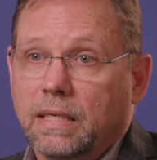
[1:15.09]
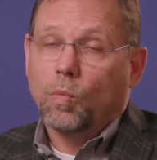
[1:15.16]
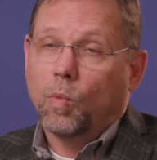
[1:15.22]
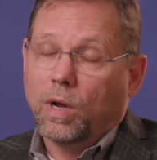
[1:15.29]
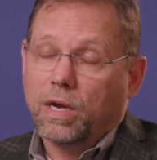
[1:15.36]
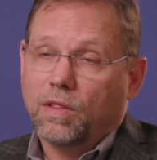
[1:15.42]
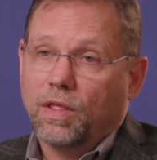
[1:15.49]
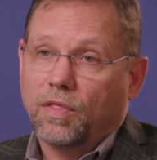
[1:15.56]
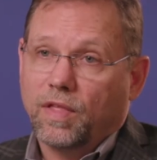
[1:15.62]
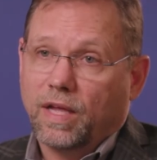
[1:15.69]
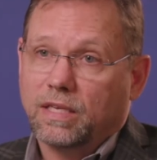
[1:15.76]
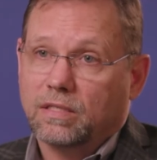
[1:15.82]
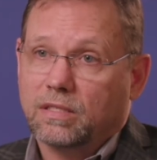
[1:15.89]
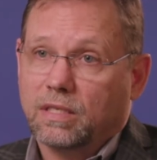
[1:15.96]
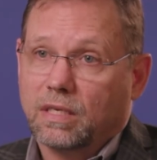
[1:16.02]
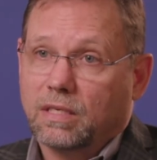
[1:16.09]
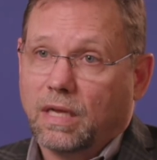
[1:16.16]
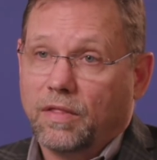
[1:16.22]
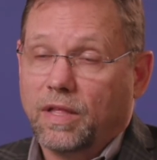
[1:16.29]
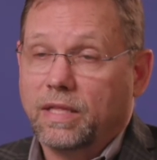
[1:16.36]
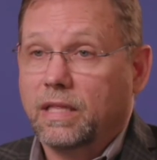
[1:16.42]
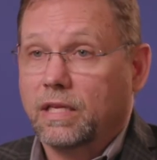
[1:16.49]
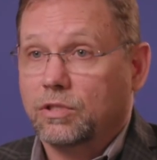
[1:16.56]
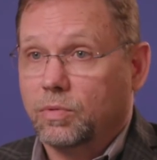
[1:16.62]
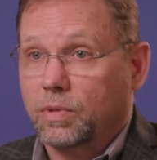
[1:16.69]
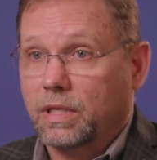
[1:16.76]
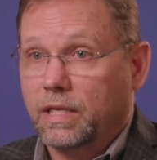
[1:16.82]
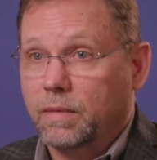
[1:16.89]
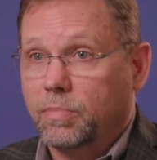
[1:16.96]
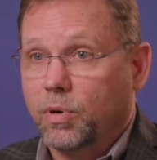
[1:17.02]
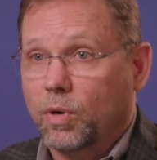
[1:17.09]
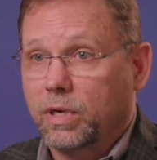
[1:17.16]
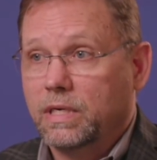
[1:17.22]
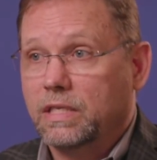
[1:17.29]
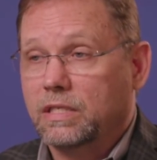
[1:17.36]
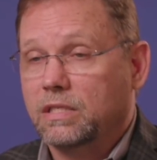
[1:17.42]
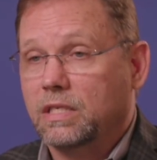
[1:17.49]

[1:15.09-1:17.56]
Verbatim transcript: One of the things I think that's really important is